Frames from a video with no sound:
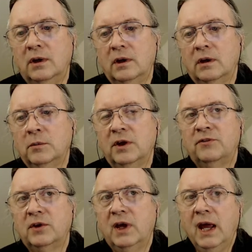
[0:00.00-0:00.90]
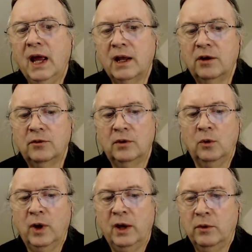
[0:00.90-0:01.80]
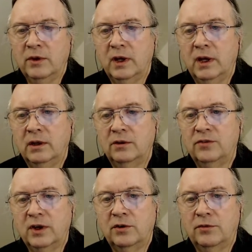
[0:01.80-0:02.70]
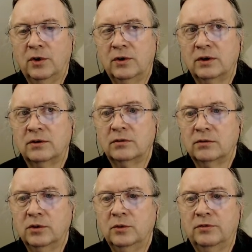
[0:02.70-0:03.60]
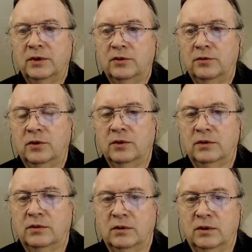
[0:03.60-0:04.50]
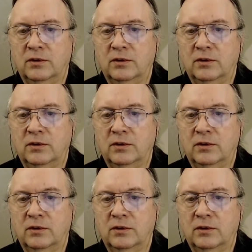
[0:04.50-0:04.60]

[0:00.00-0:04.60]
But if you can get away with a fixed focus, do a fixed focus. It